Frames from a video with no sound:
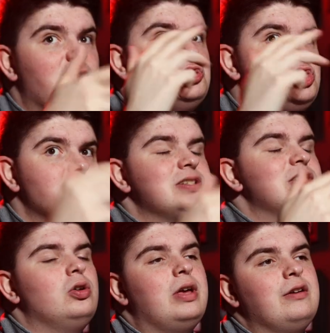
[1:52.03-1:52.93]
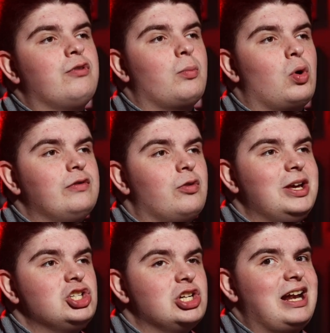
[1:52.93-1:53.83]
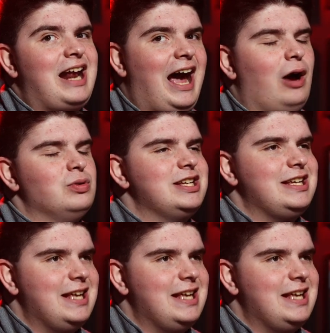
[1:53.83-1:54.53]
and are just looking for more information on how to